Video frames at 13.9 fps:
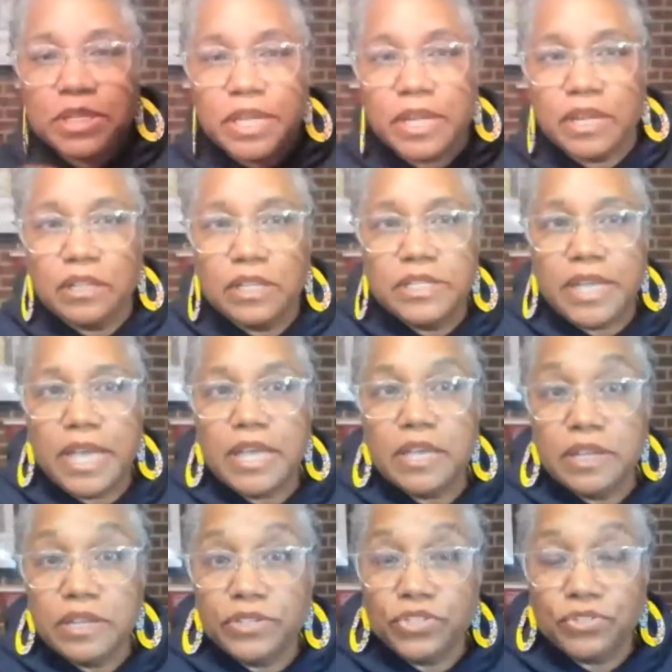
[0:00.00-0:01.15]
particular date in
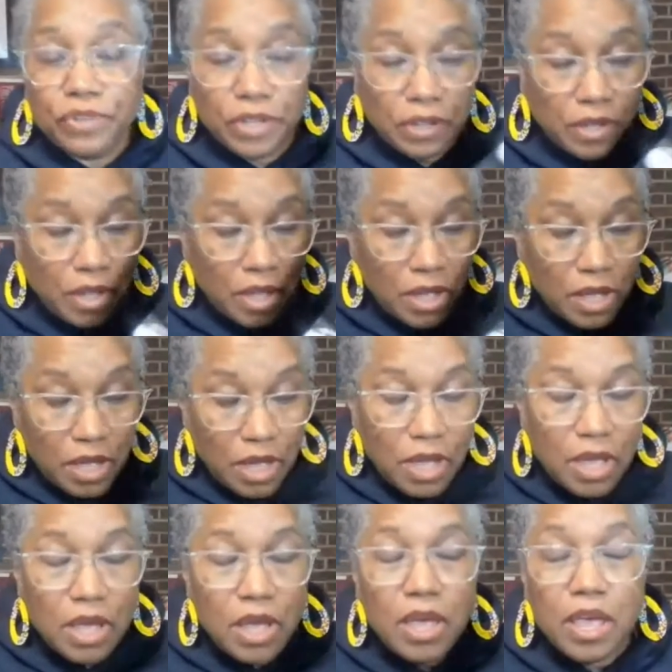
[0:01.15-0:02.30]
history.
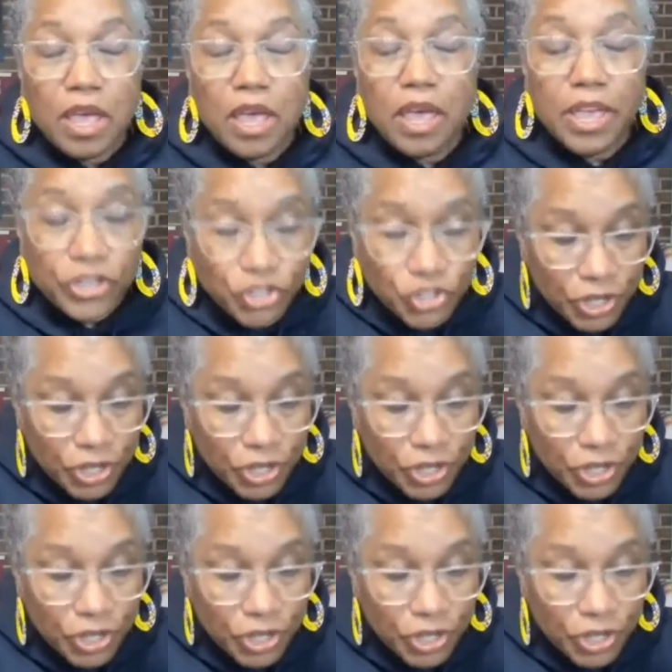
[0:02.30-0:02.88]
It